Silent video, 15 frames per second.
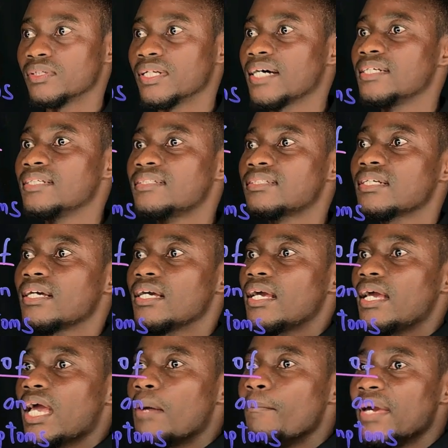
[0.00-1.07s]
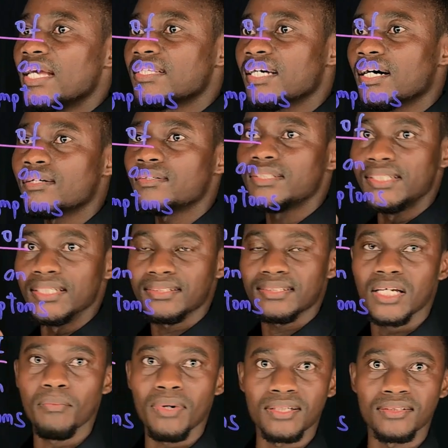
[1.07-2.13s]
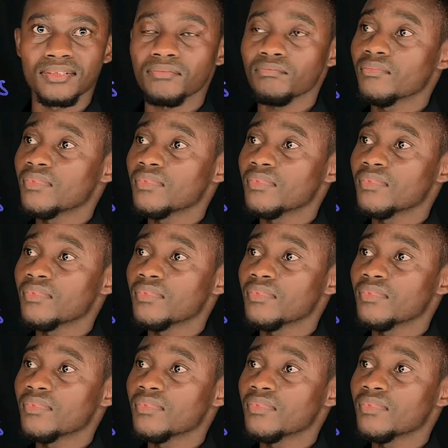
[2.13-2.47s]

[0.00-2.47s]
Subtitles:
That is a mental disturbance.